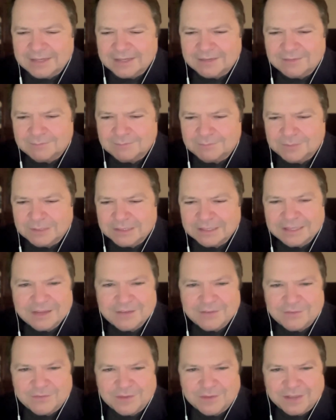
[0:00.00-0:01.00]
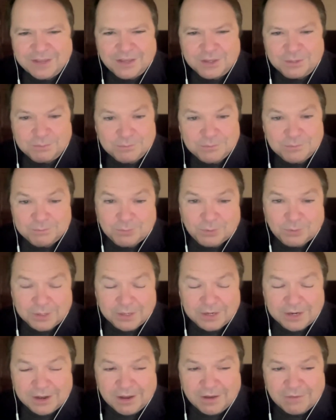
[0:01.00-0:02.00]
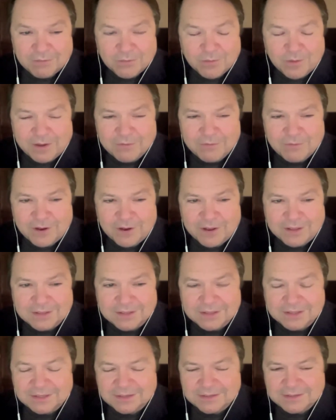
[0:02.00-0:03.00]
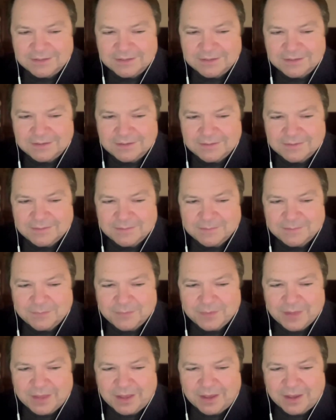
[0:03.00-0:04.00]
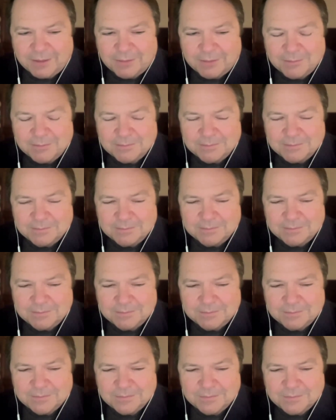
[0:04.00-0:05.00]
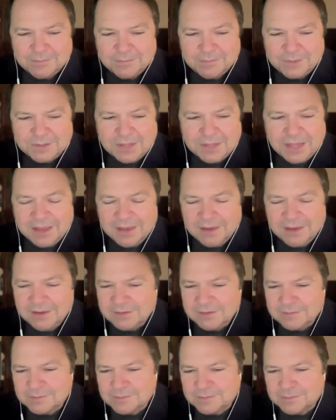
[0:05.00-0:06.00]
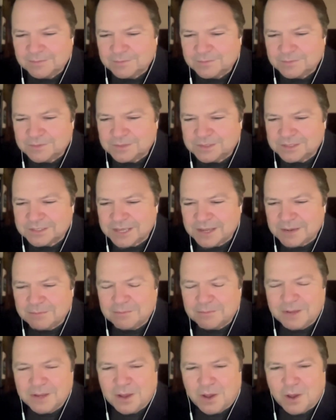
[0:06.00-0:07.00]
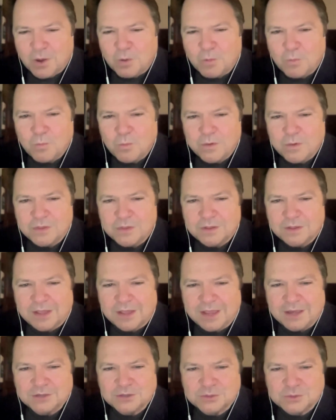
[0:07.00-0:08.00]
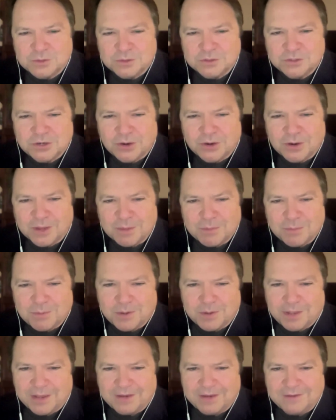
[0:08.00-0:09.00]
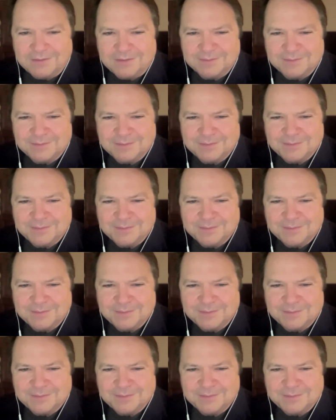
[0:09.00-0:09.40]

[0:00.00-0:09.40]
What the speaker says: didn't believe he could pull it off, quite frankly. Um, but they sent me home with an extra turkey plate,